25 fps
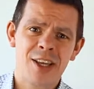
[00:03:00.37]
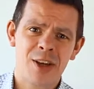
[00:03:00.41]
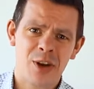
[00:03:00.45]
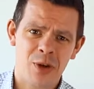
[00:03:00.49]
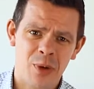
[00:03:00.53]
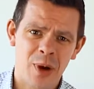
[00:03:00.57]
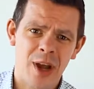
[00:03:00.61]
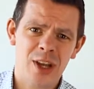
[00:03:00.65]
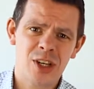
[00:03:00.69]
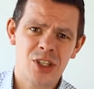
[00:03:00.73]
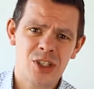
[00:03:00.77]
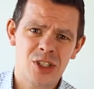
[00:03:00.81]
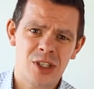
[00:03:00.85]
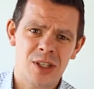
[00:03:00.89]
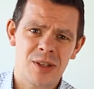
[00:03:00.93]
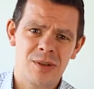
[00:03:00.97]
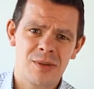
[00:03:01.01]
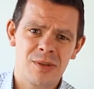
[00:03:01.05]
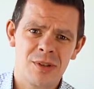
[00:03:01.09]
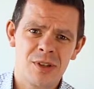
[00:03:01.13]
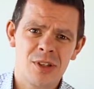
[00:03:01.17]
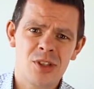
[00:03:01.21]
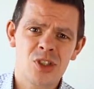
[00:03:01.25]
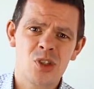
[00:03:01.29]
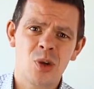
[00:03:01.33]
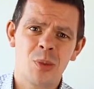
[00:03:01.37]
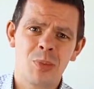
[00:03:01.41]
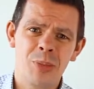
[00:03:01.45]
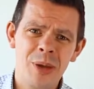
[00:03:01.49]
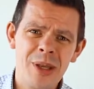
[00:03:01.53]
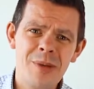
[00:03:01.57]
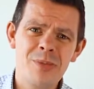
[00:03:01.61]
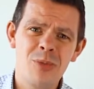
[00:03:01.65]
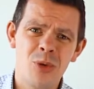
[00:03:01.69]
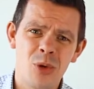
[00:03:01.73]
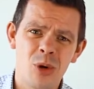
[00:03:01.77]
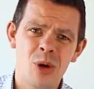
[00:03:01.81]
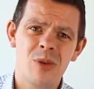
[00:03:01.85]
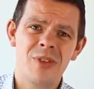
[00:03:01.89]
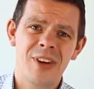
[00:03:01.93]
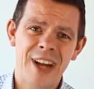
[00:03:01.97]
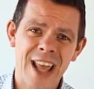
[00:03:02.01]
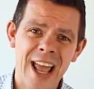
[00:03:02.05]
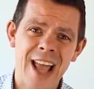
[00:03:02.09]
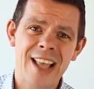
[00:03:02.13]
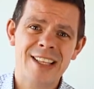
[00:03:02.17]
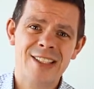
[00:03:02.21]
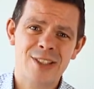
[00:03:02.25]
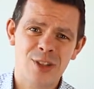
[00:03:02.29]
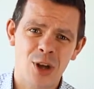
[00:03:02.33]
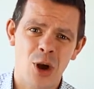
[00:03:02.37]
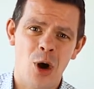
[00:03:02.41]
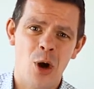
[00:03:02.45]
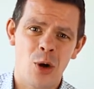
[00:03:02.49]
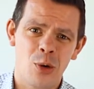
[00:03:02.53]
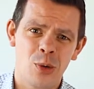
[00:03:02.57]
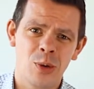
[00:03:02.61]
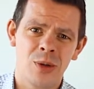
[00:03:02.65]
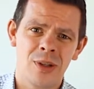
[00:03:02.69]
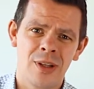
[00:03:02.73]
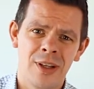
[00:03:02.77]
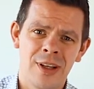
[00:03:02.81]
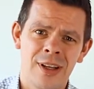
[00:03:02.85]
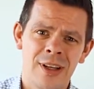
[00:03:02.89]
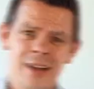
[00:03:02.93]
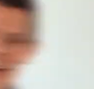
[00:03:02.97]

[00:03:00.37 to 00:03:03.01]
a question. So be more of an ask hole.